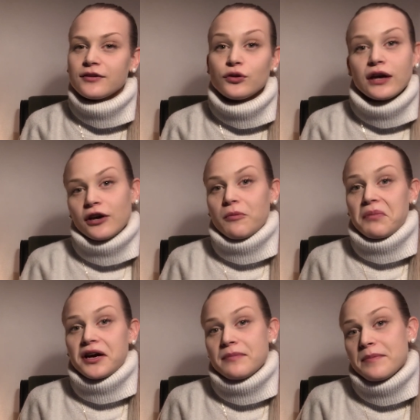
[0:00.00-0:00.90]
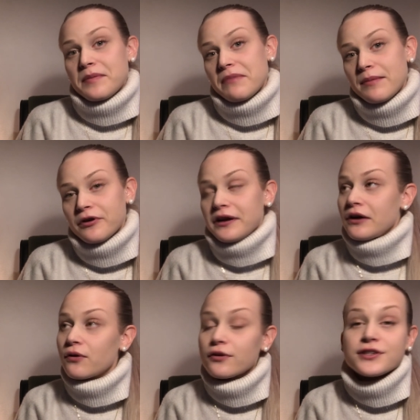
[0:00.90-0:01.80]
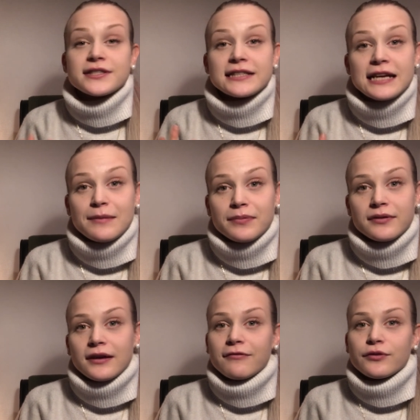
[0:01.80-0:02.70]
you can combine maybe memory or sleep if you